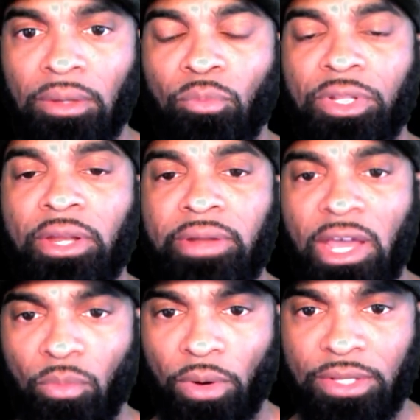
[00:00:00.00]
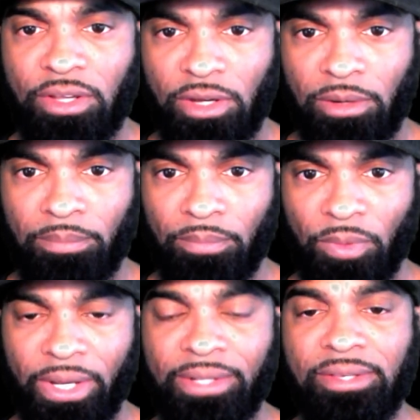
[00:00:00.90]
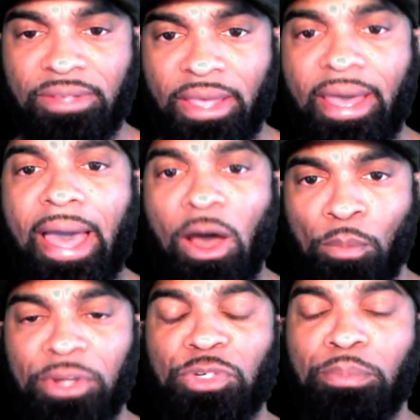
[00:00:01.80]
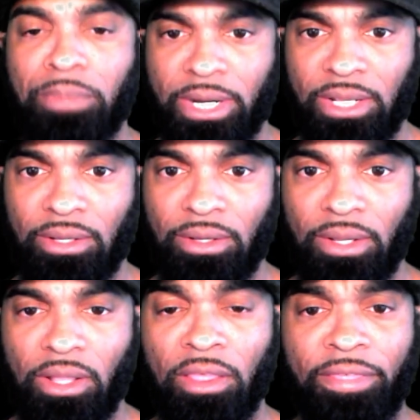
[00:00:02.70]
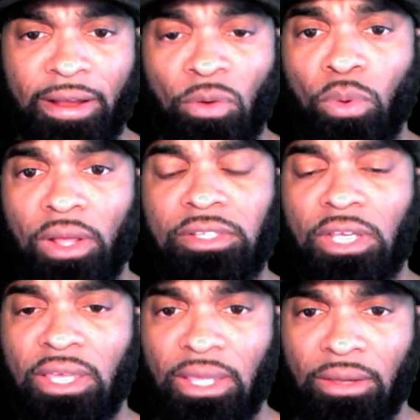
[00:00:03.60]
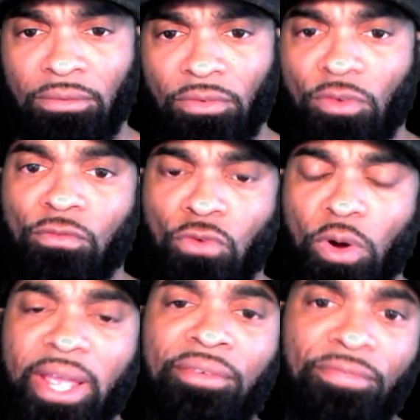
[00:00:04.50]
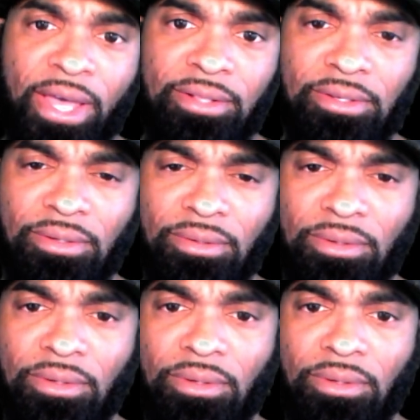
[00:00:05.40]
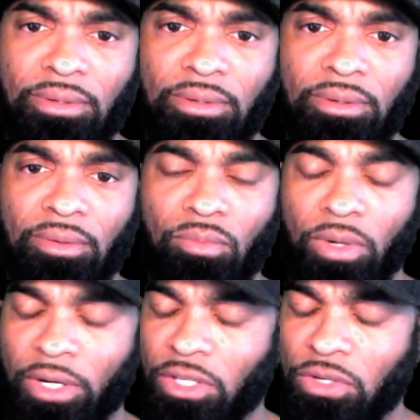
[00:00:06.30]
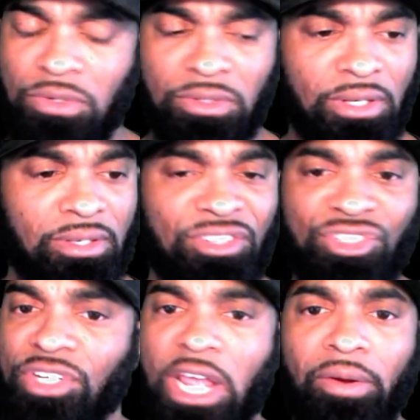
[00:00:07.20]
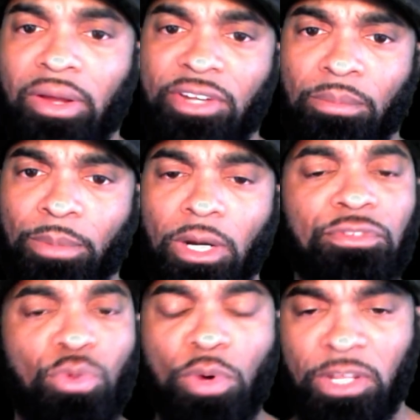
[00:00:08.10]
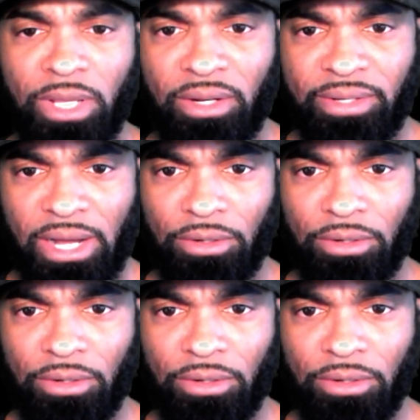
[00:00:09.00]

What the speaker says: When the networks come and say how much money they're willing to give for a fight, we're going to use this generic number of $20 million.